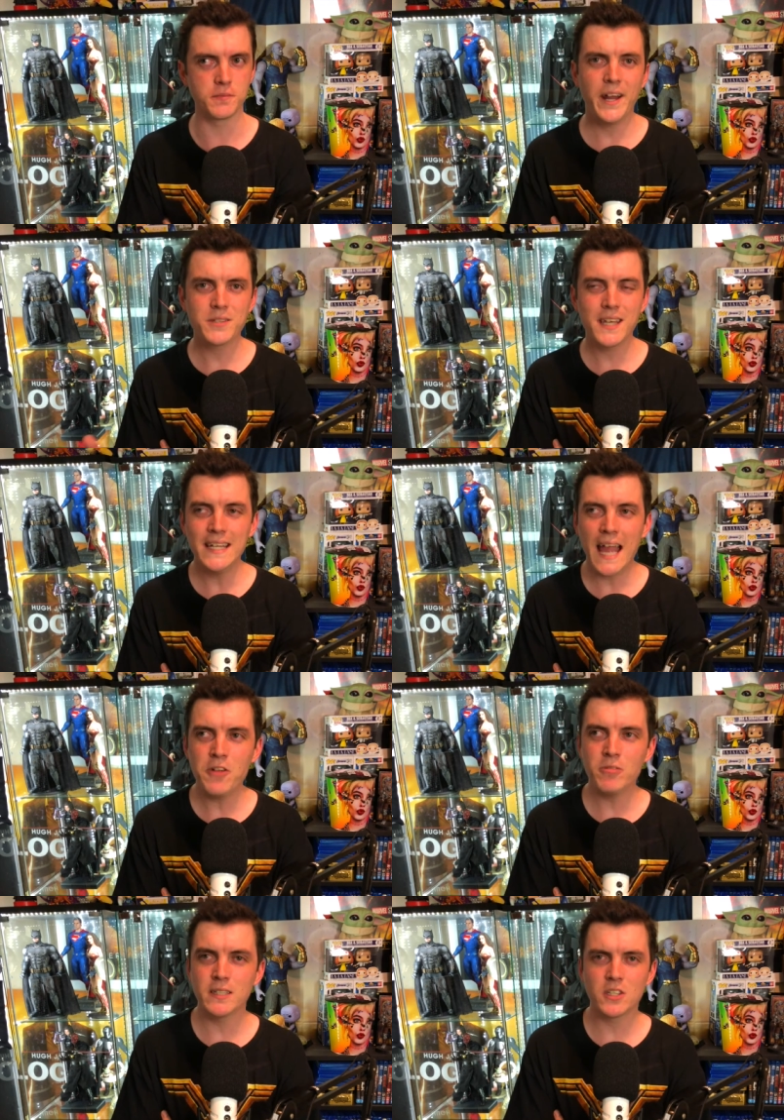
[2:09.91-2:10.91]
And I was getting
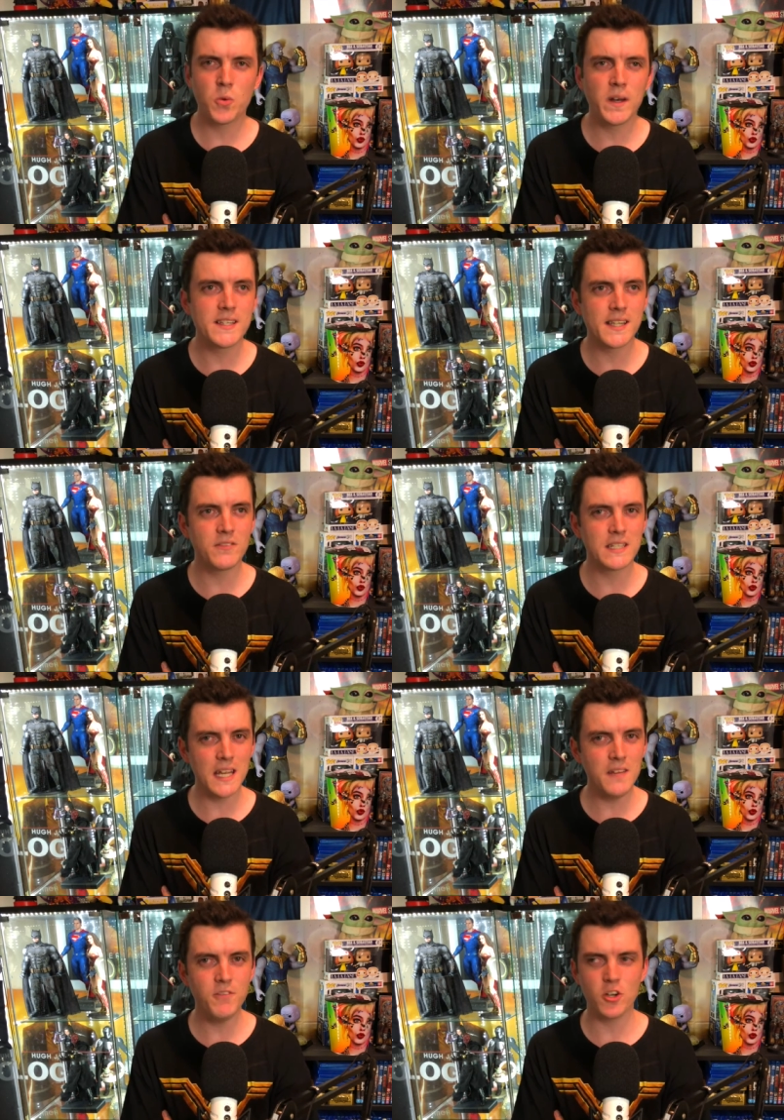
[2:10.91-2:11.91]
angry at the
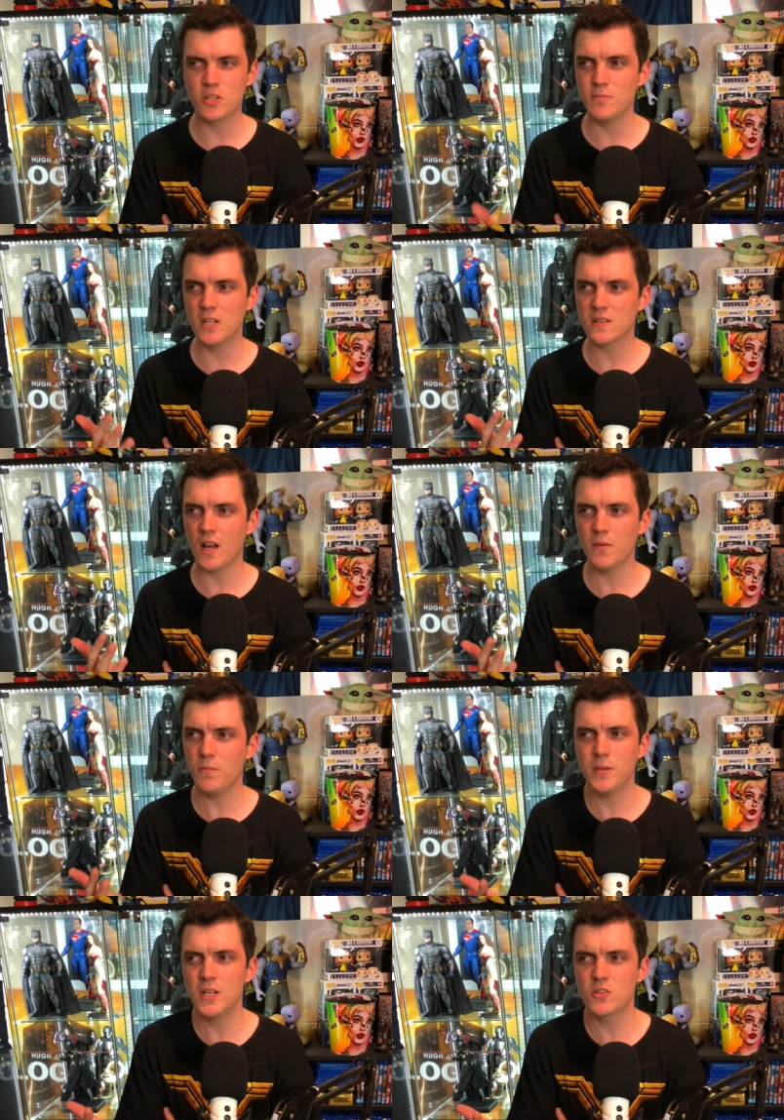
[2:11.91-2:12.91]
2017 version because
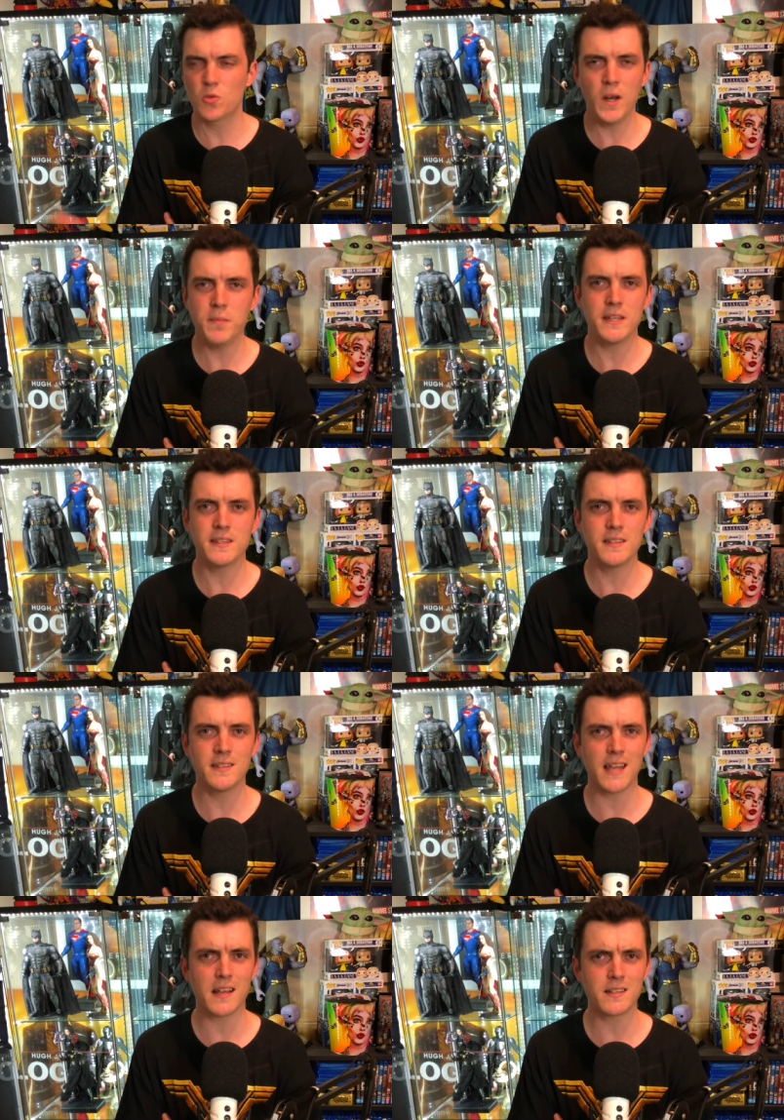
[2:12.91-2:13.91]
20 minutes
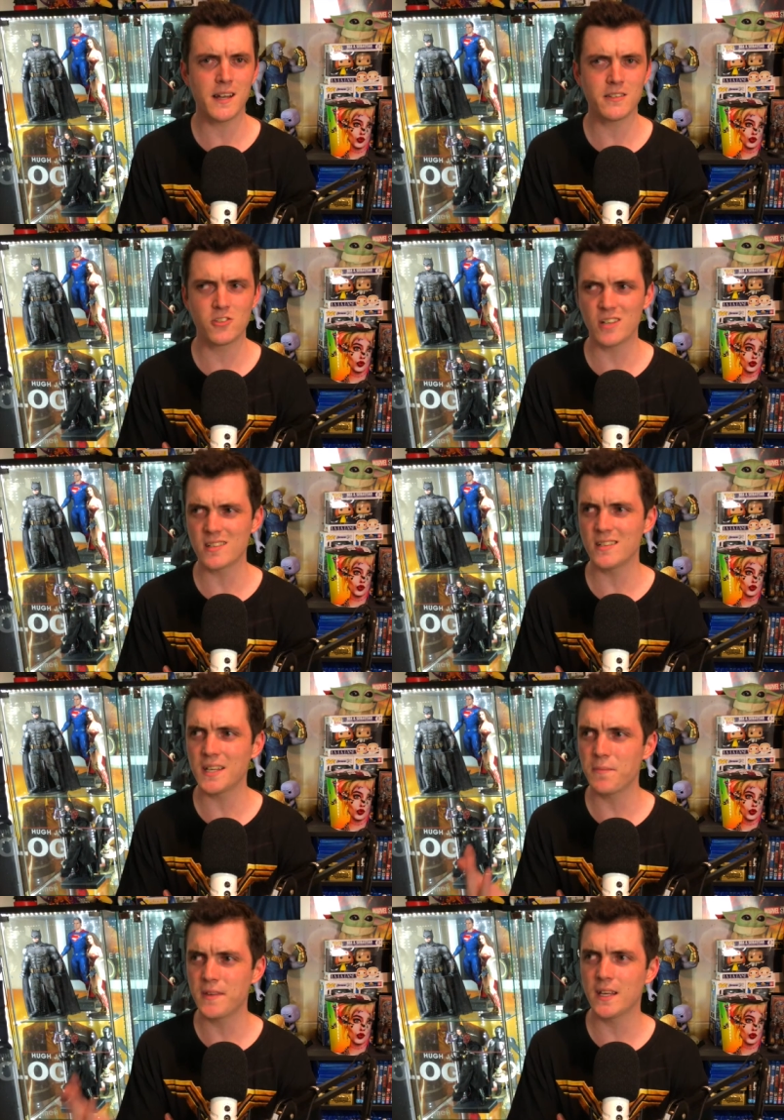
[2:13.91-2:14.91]
into Zack Snyder's Justice
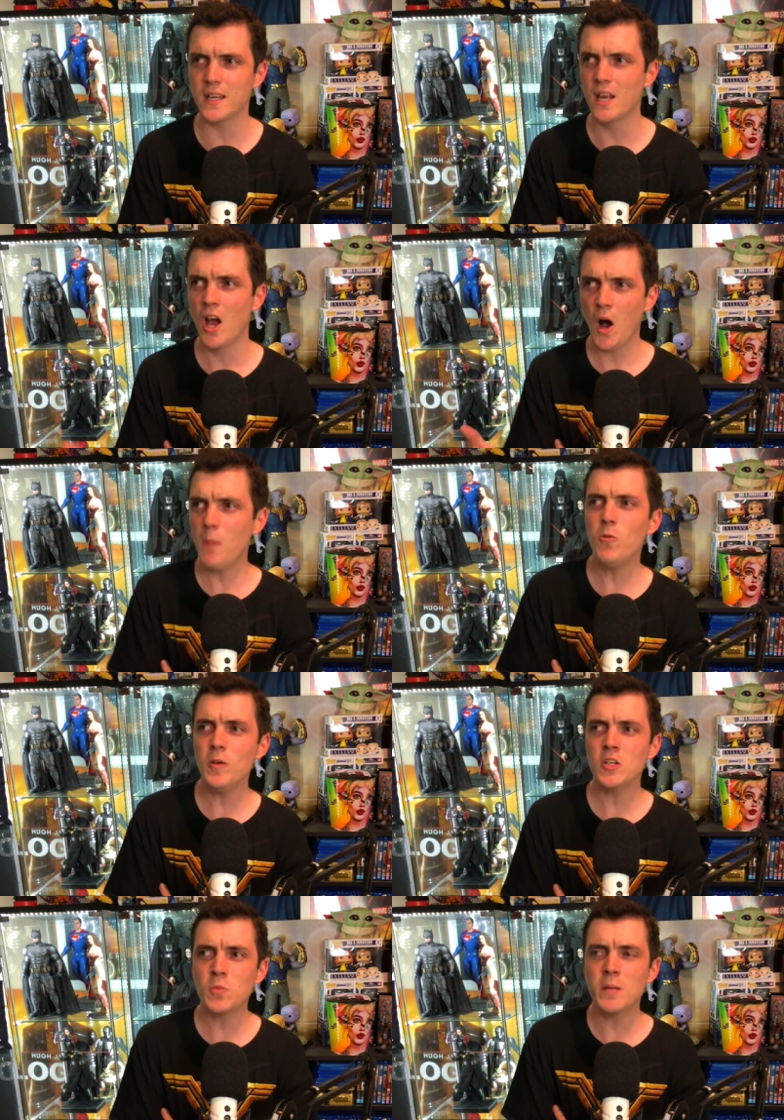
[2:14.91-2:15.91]
League, I'm thinking, I'm
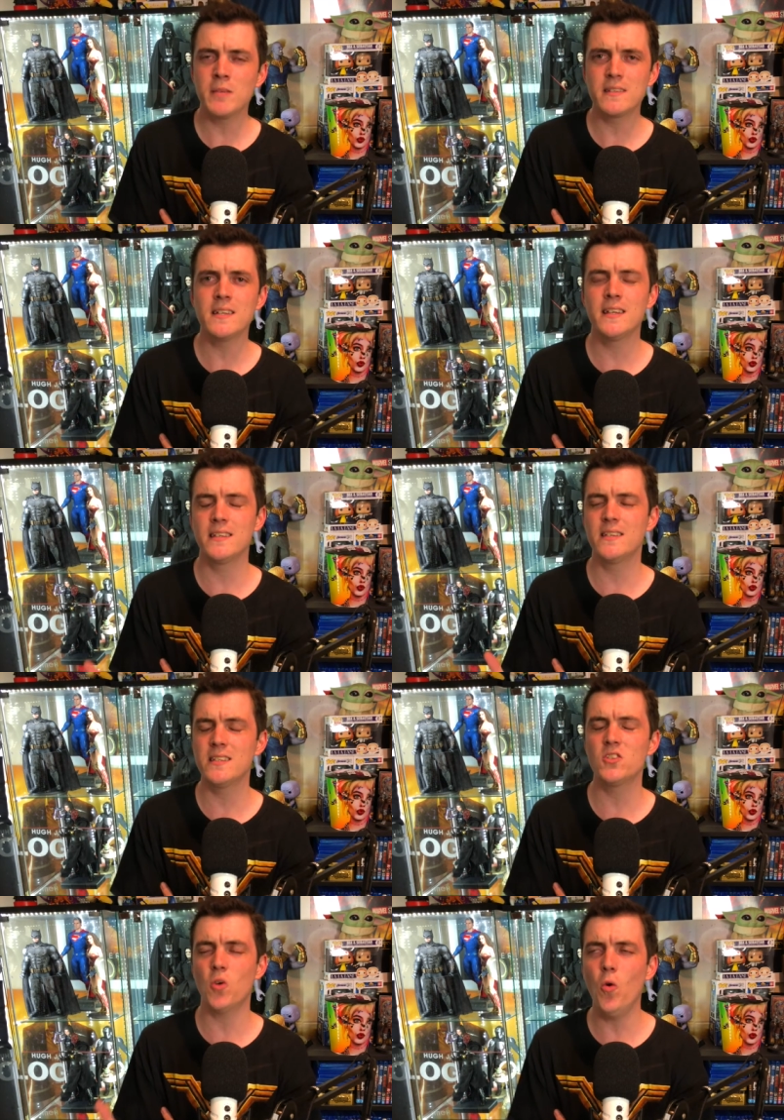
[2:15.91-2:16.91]
already 20 minutes in and
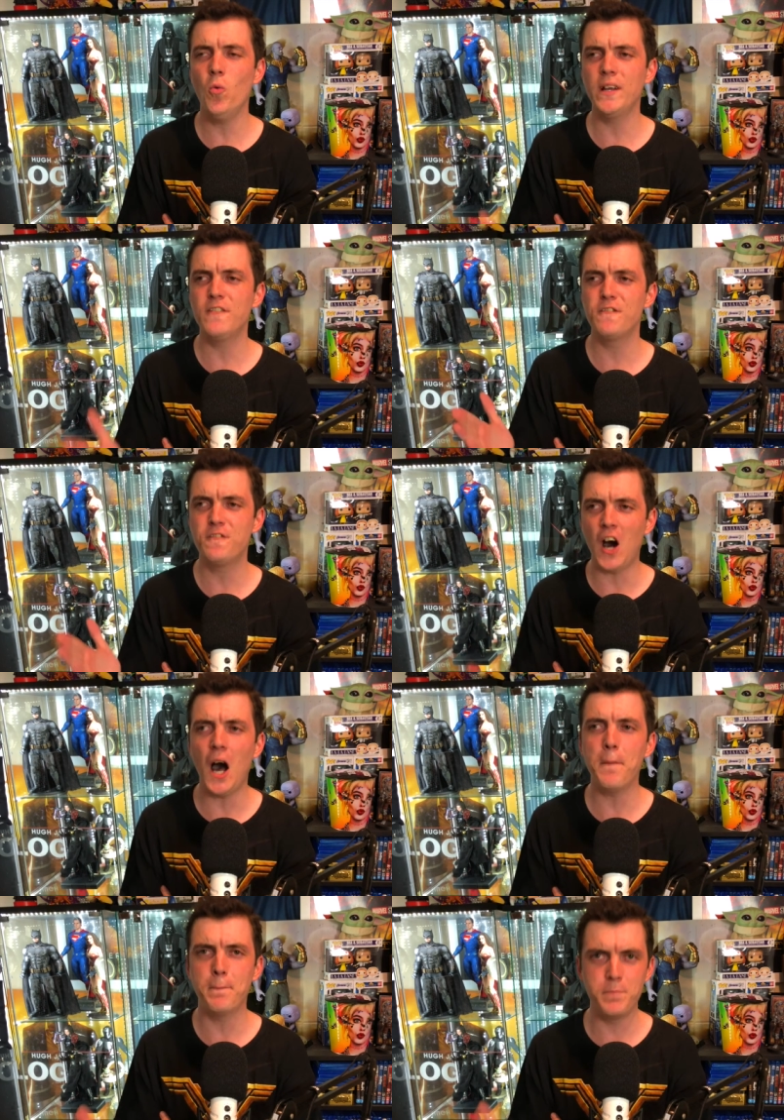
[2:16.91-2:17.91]
this is already
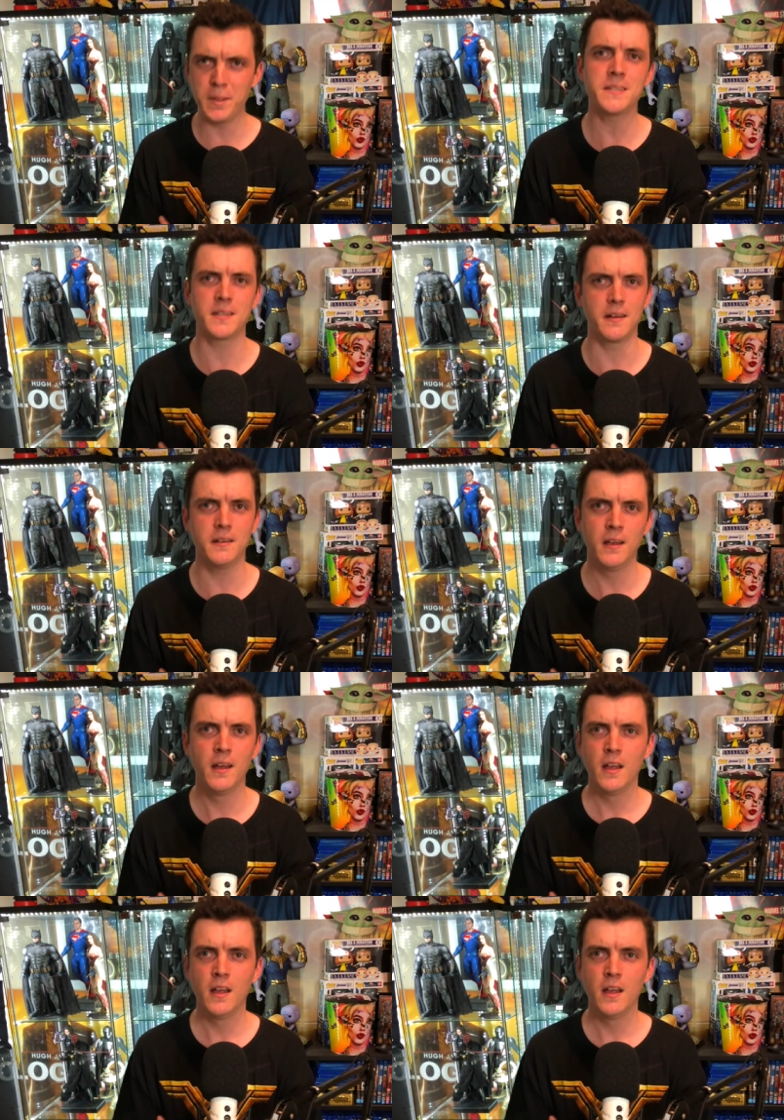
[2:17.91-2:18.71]
far better